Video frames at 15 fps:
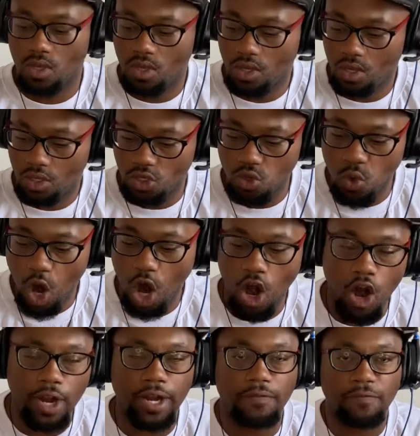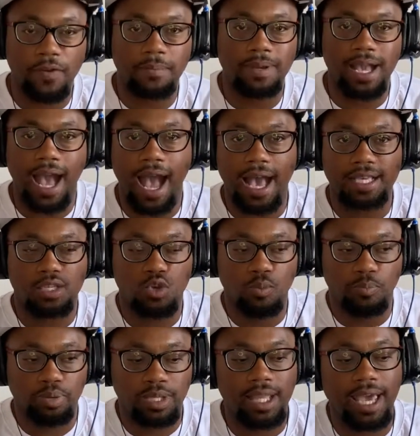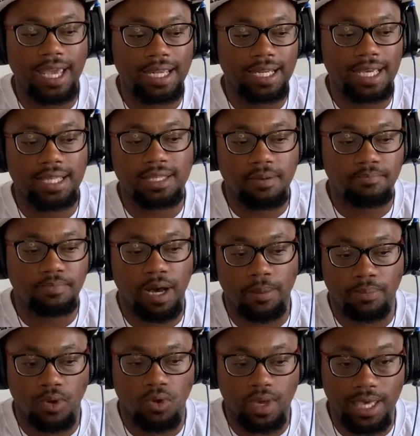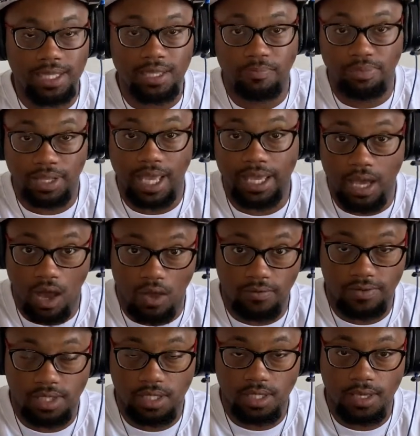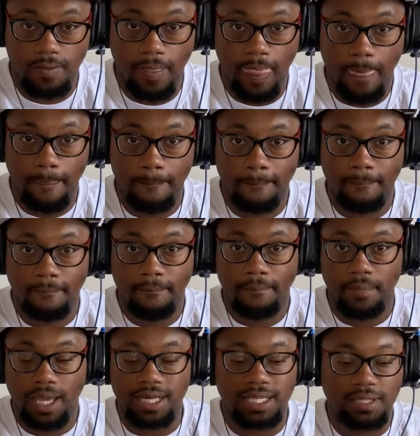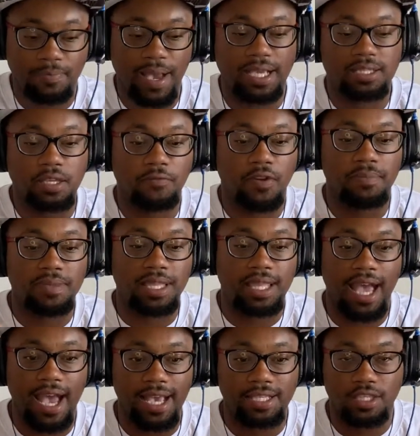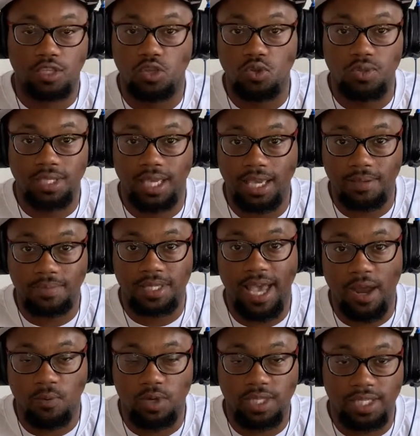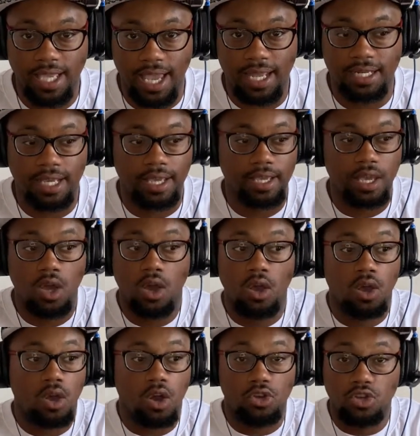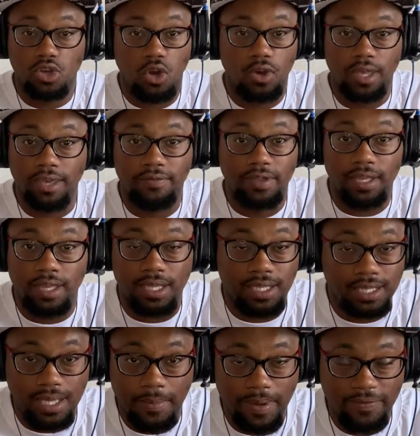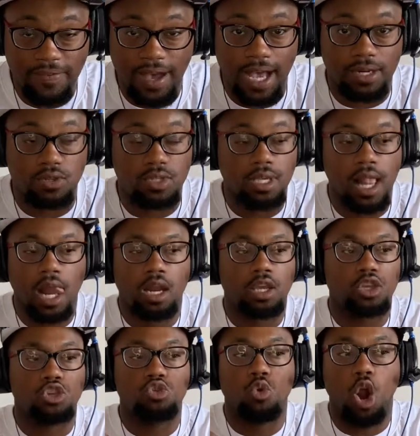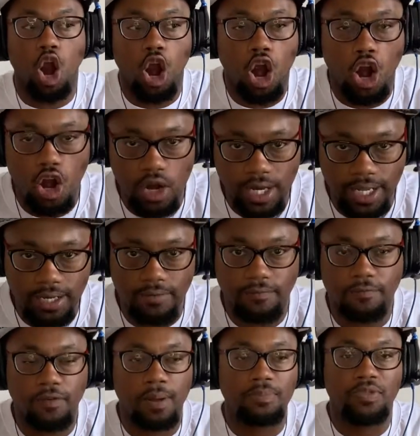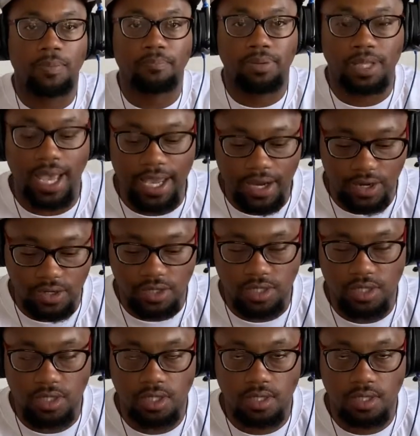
You heard it from guys who played in the bubble in the playoffs, and especially from the last two teams that were standing, or you go even the semifinals. You heard it from the players.